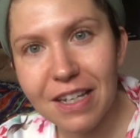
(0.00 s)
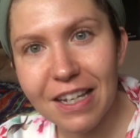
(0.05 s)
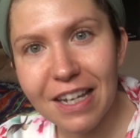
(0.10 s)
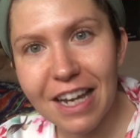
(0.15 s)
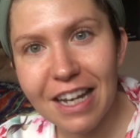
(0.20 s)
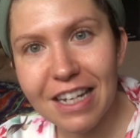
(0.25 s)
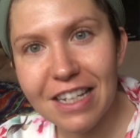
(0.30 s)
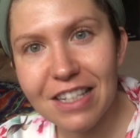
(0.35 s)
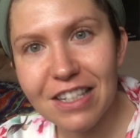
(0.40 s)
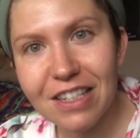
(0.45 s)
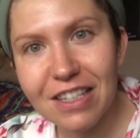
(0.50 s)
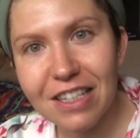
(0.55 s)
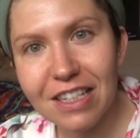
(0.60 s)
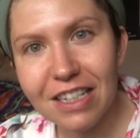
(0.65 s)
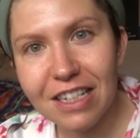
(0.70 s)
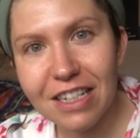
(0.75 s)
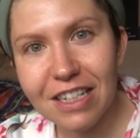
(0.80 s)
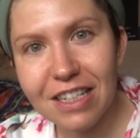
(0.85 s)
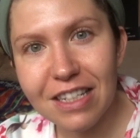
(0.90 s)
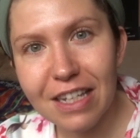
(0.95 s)
Again, it's just a
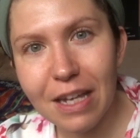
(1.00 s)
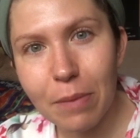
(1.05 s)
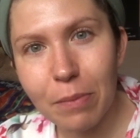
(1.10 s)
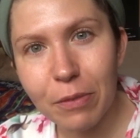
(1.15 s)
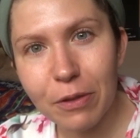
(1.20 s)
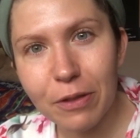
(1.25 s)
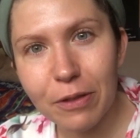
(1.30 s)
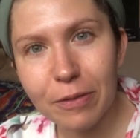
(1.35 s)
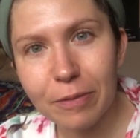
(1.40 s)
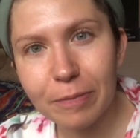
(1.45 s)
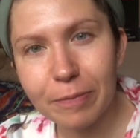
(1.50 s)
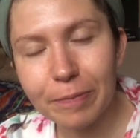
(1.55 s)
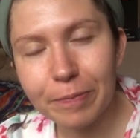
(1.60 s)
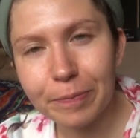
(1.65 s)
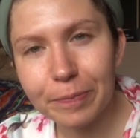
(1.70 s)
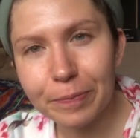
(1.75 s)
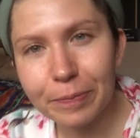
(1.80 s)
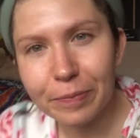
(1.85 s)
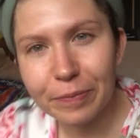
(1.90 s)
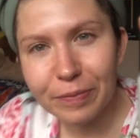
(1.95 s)
little sample.
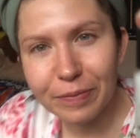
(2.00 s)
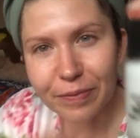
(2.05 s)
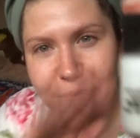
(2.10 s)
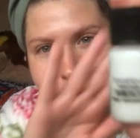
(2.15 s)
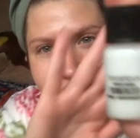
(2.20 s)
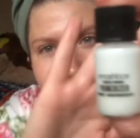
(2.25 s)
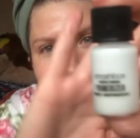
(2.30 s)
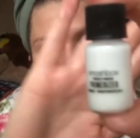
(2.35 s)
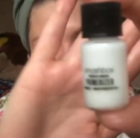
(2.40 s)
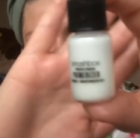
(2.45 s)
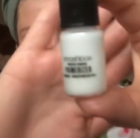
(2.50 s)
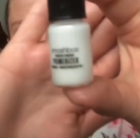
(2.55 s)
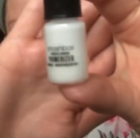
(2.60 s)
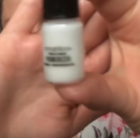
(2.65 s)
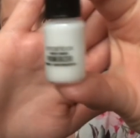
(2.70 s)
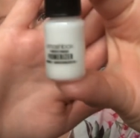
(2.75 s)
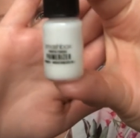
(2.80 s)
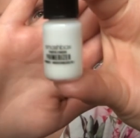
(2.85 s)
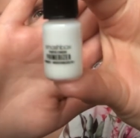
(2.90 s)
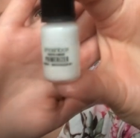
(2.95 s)

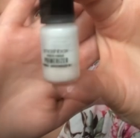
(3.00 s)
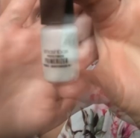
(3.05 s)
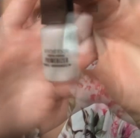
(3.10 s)
Focus.